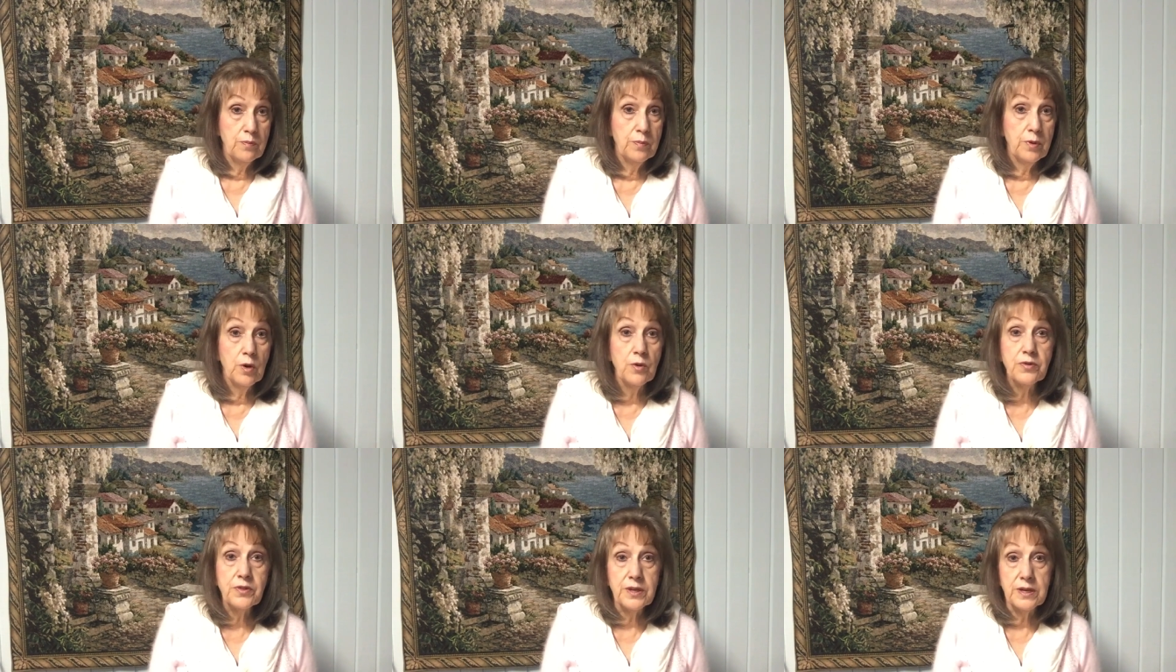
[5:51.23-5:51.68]

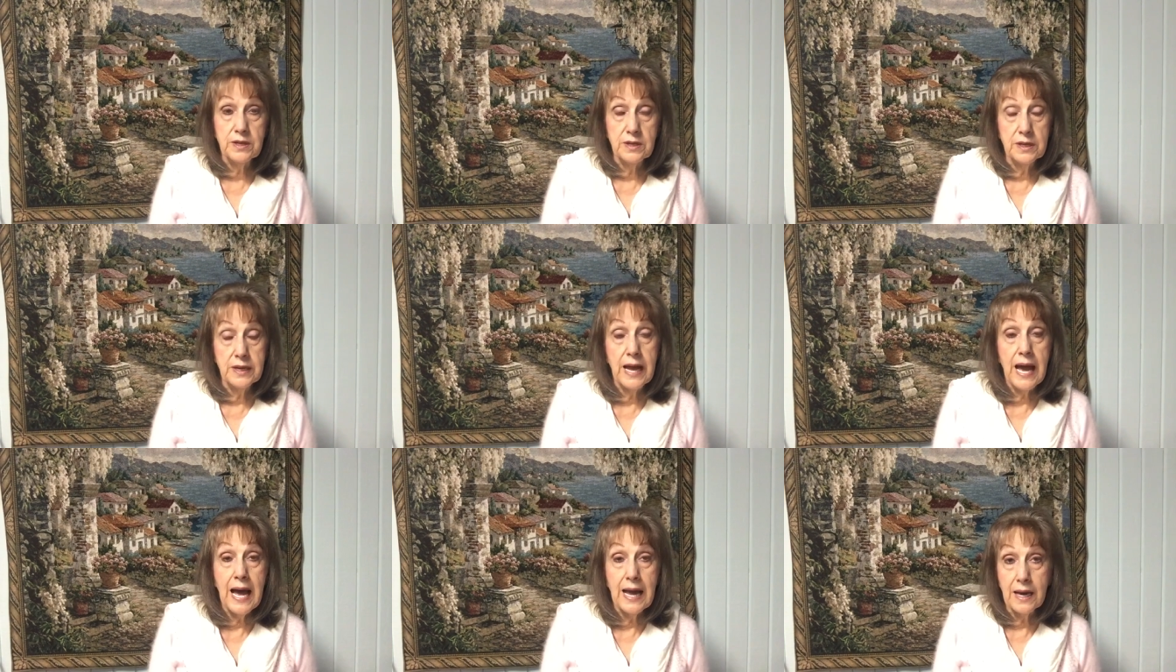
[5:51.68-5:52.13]
both in
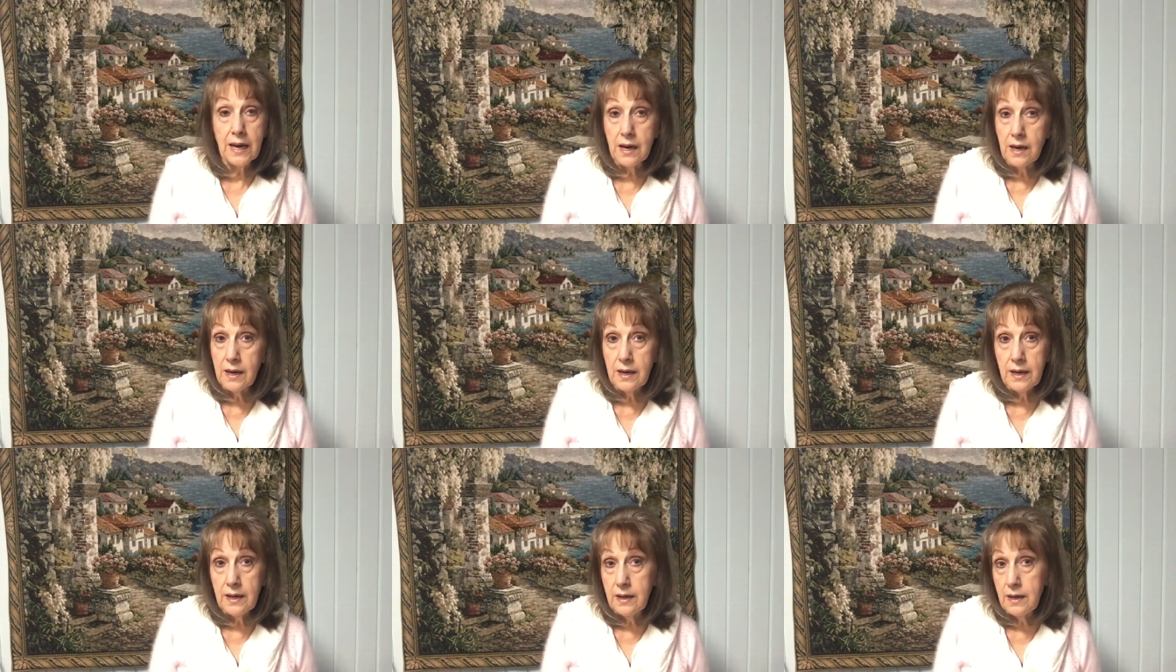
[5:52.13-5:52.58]

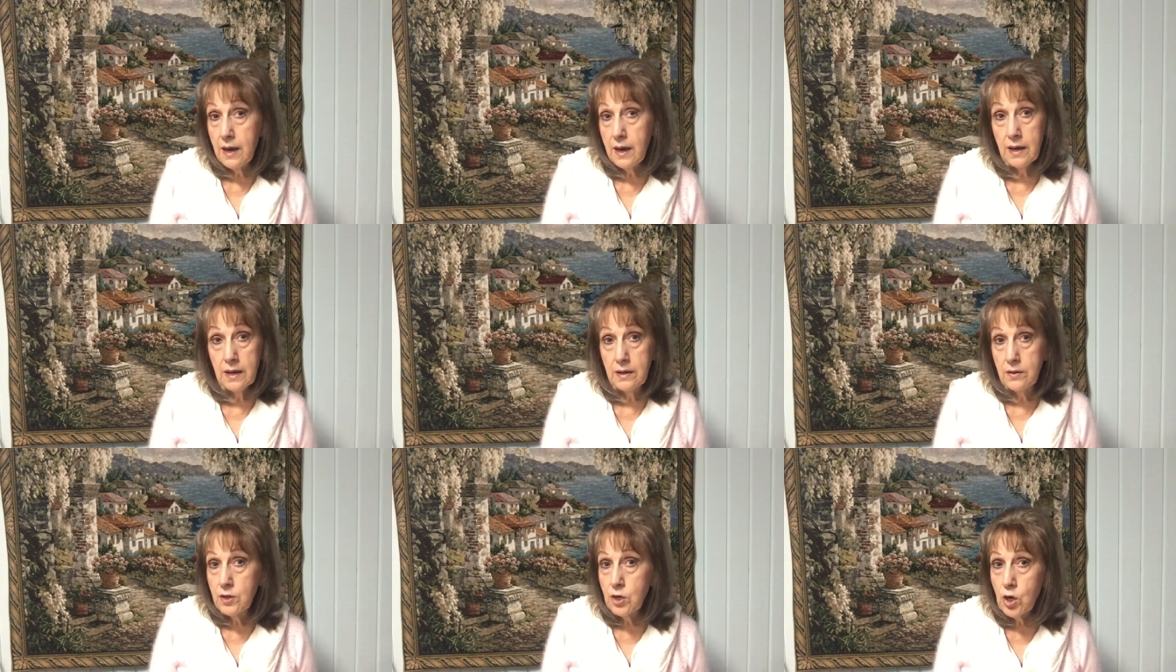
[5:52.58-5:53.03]
Galilee
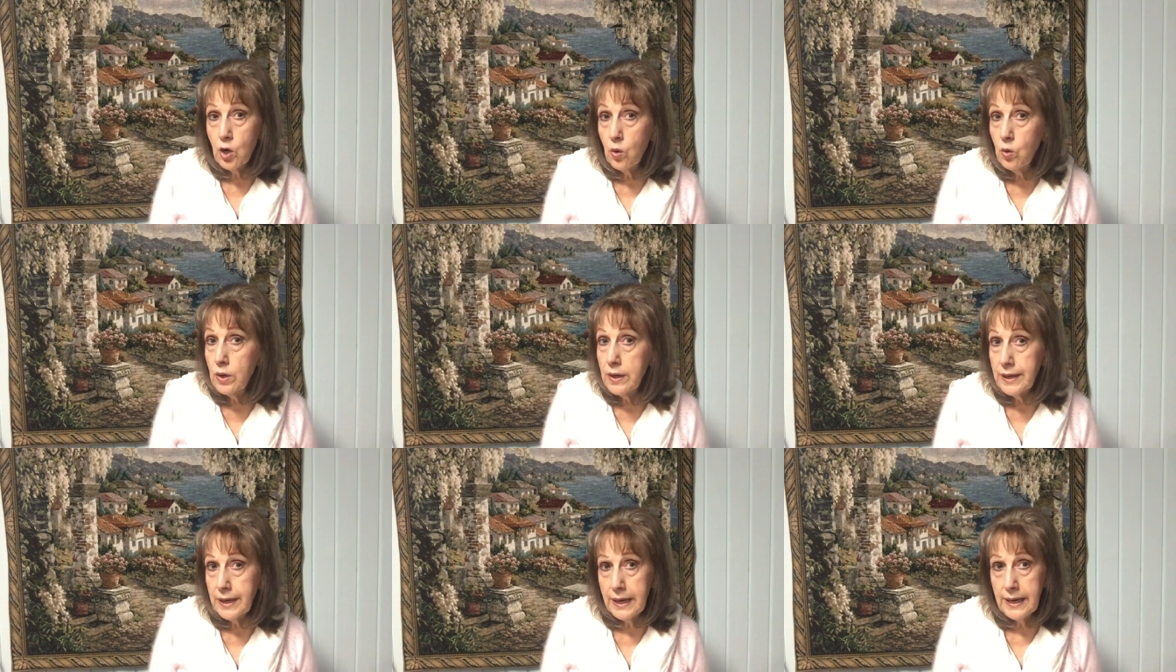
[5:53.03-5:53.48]
and in the
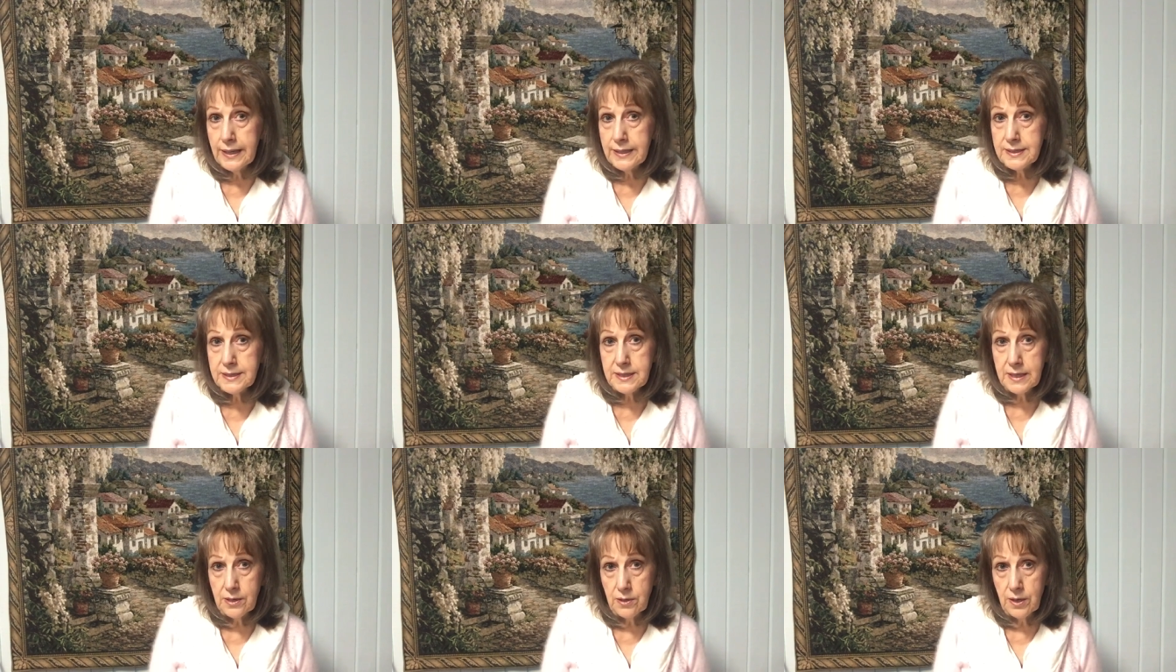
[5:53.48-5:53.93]
Golan
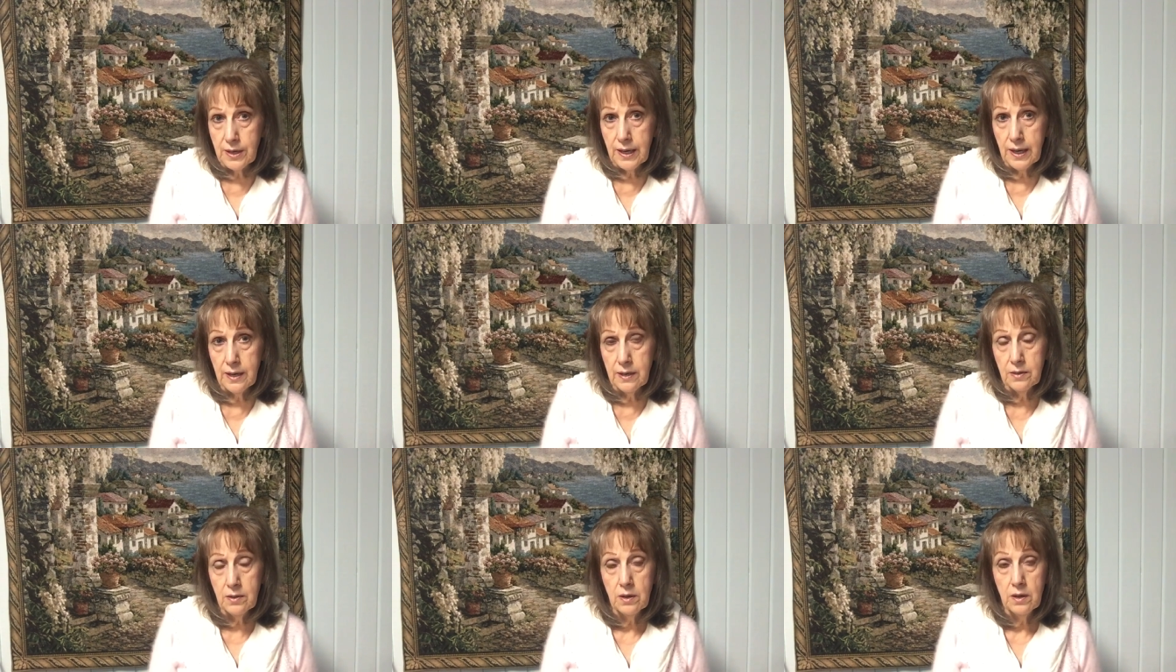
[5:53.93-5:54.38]
Heights
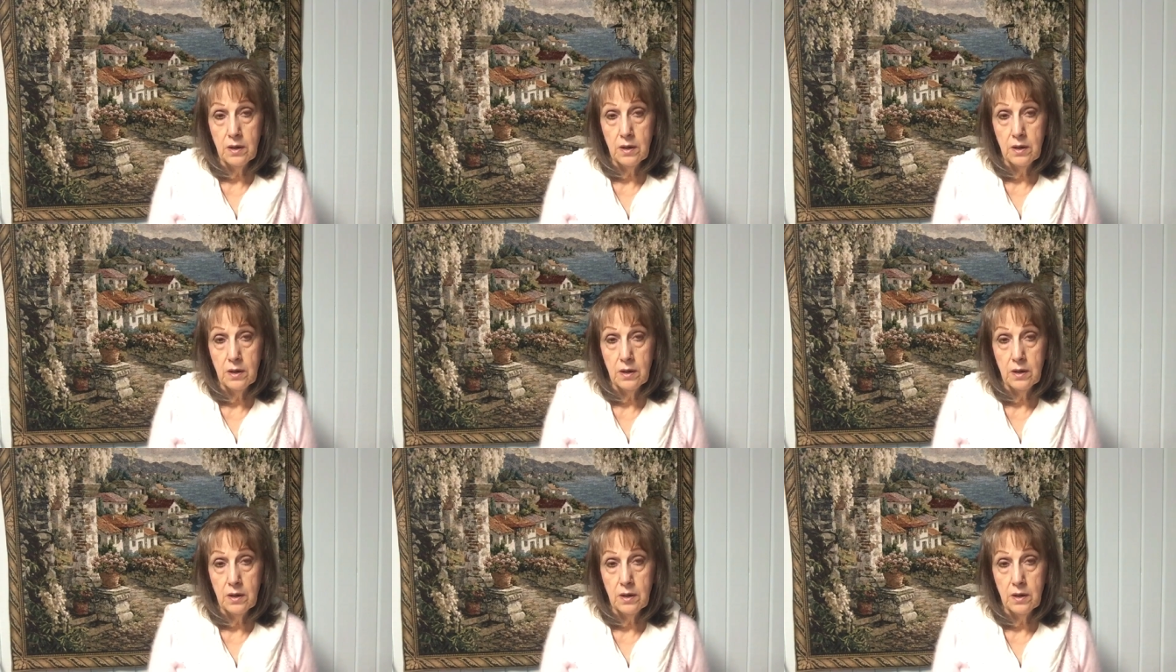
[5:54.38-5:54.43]
area.